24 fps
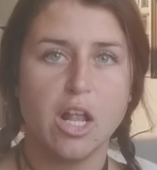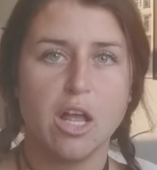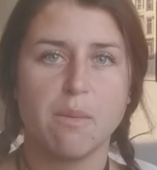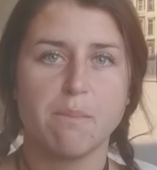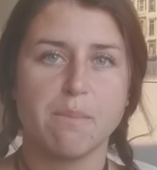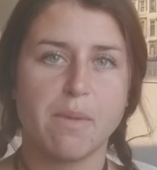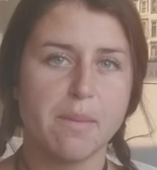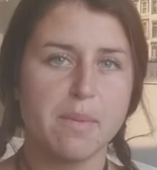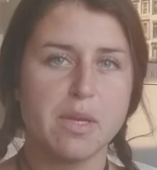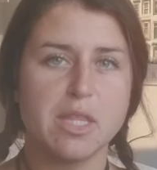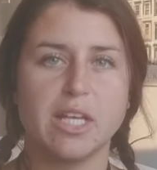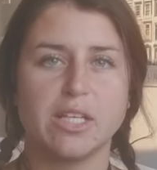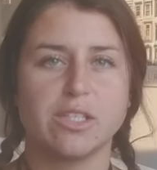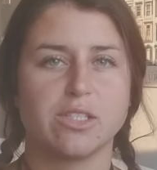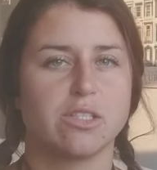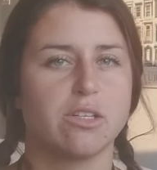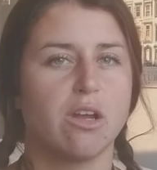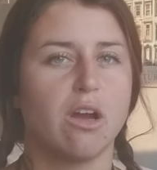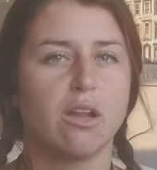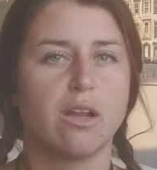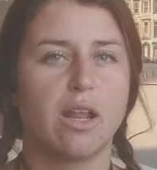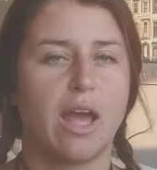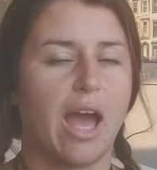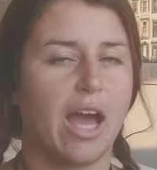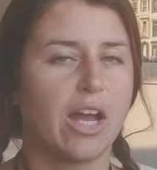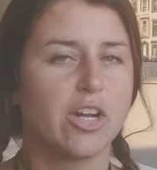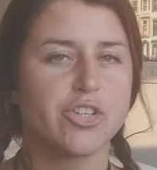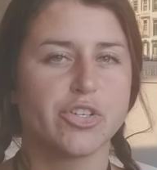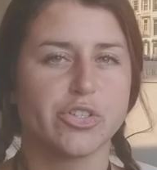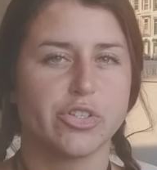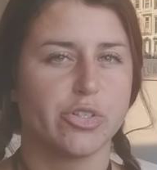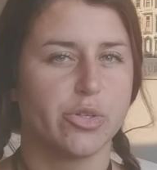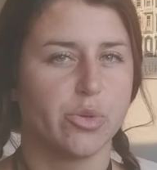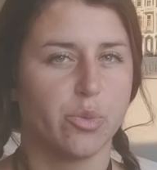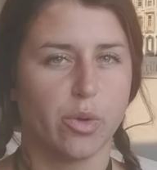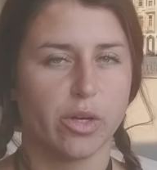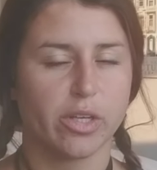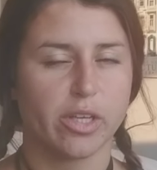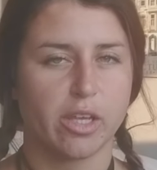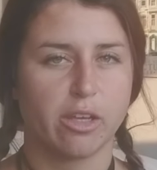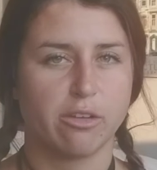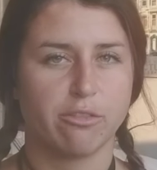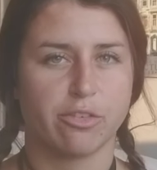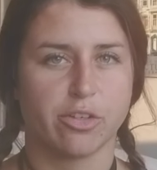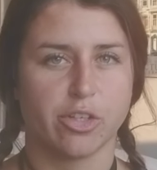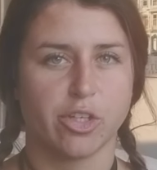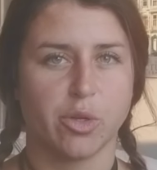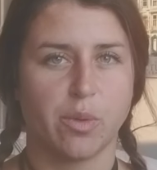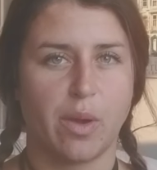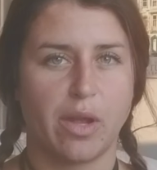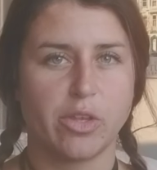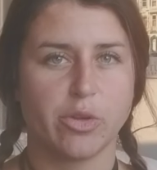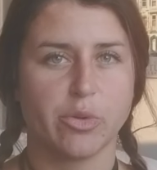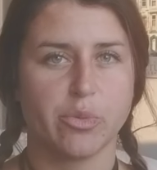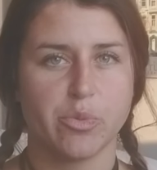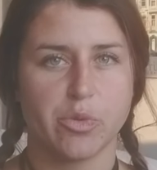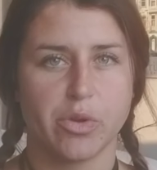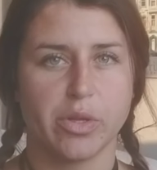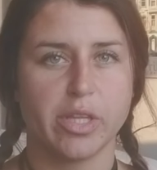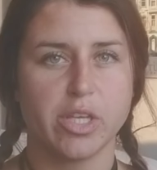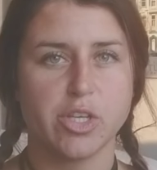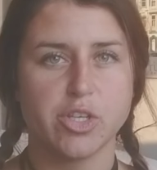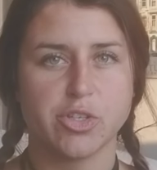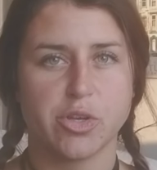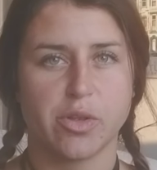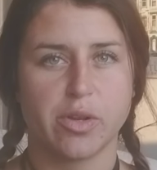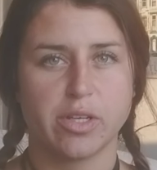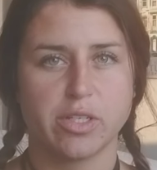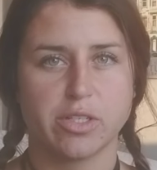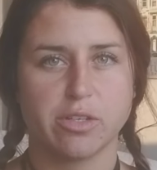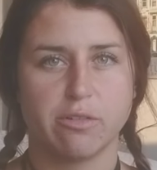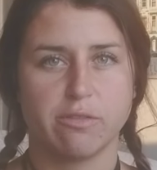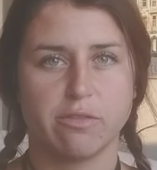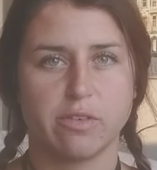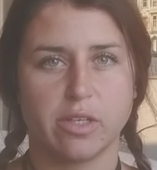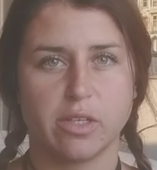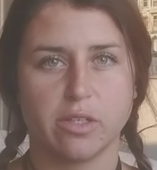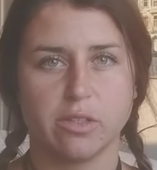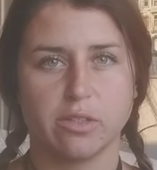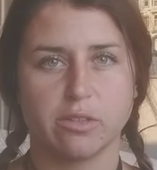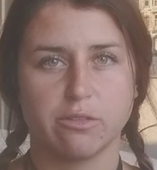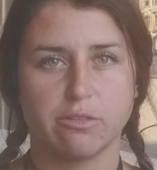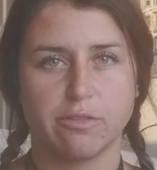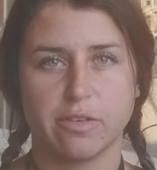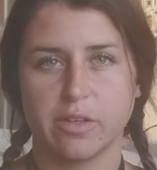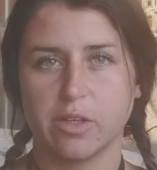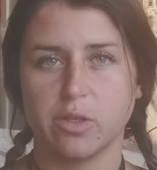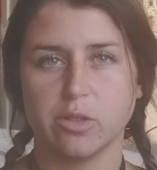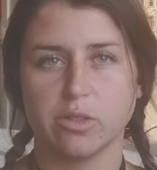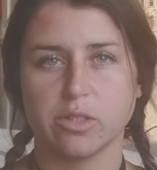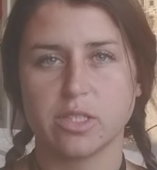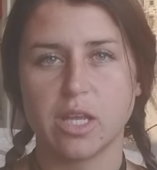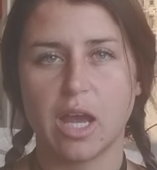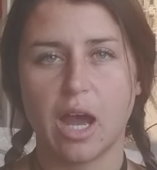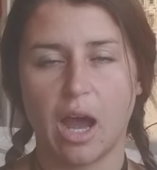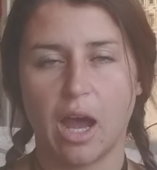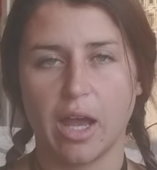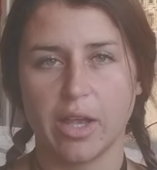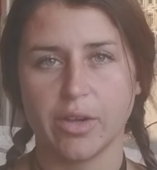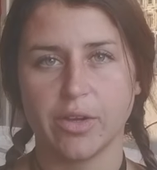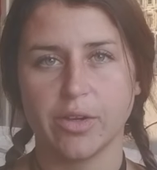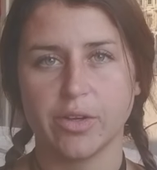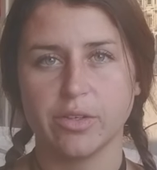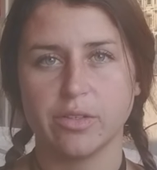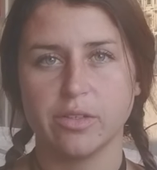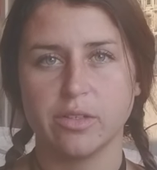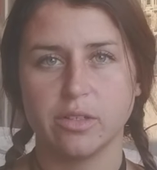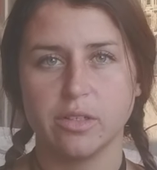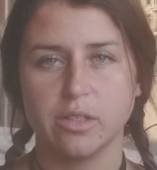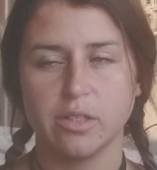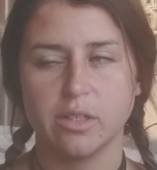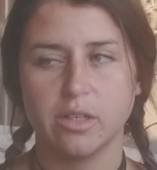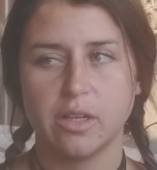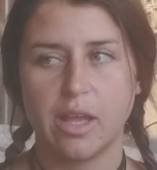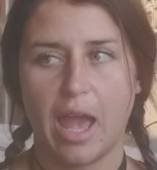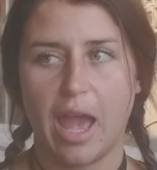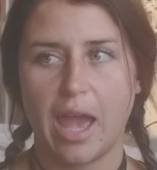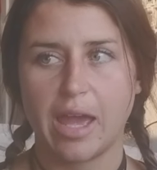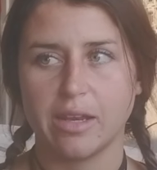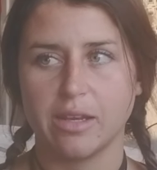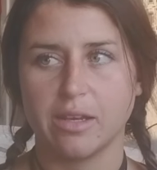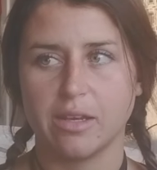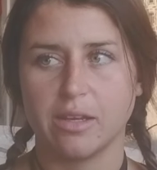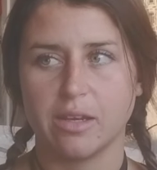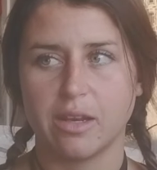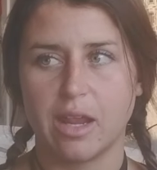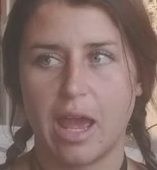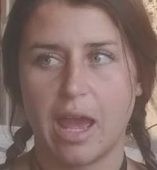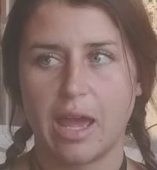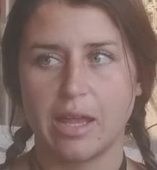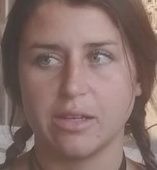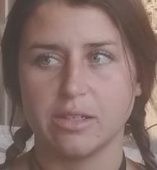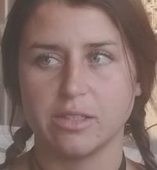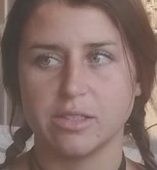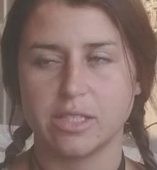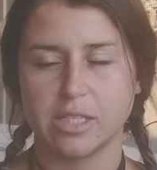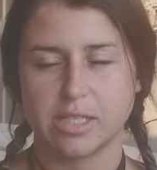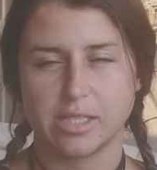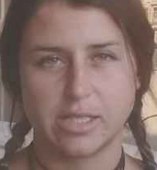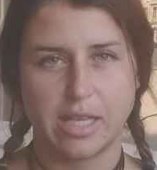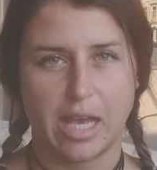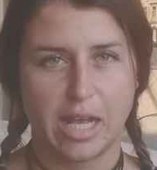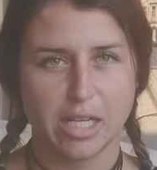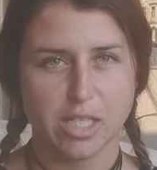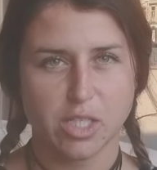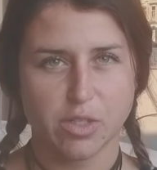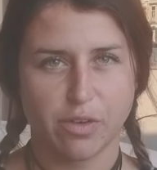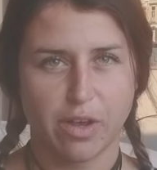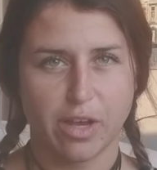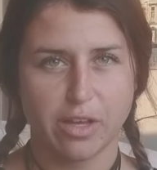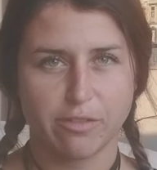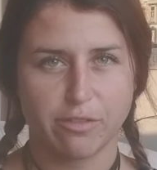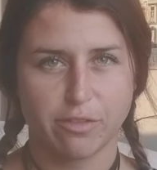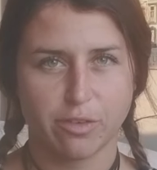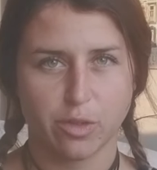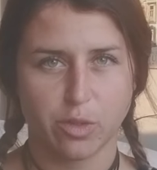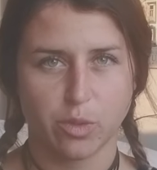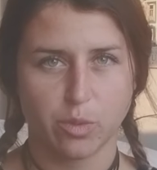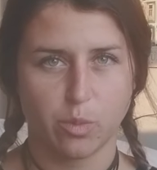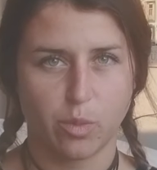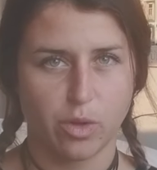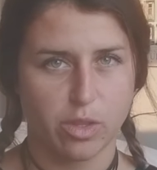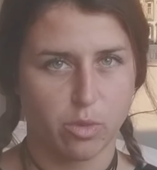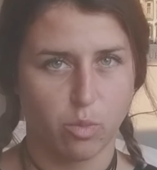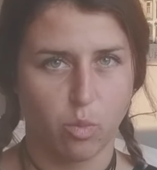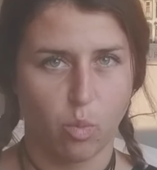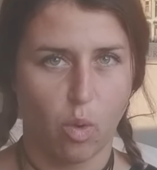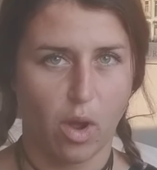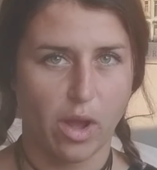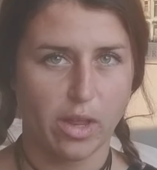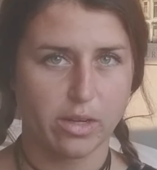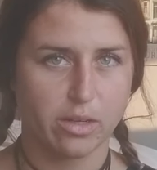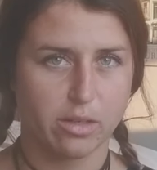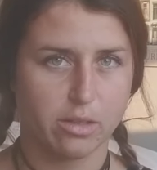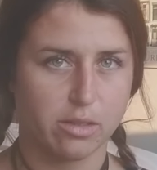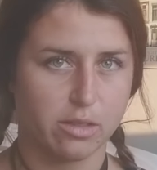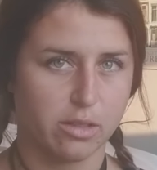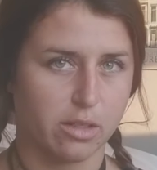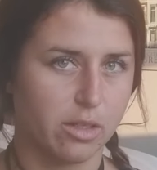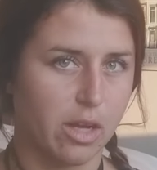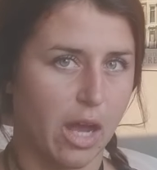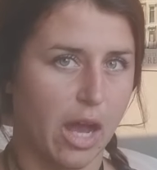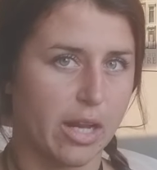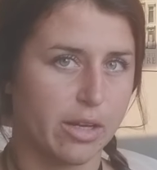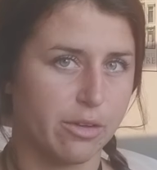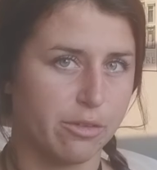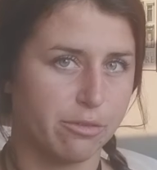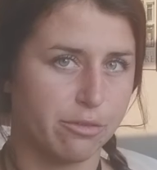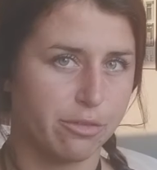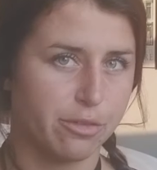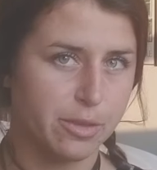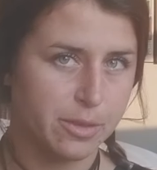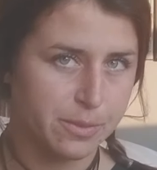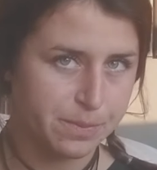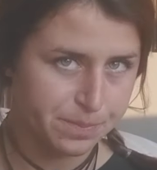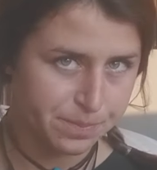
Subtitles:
maybe that's not actually working for you, and you're really starting to feel tired and dissatisfied with what the kind of